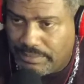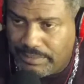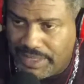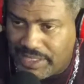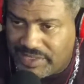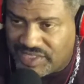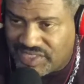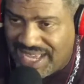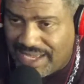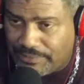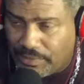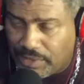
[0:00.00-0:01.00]
because it's
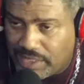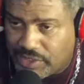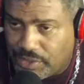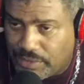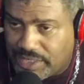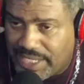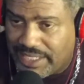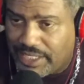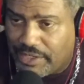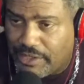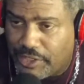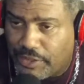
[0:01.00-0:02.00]
not for us. You're taking
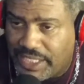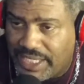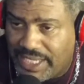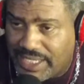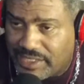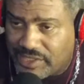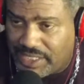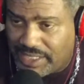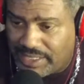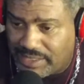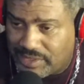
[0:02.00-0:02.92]
care of your kids.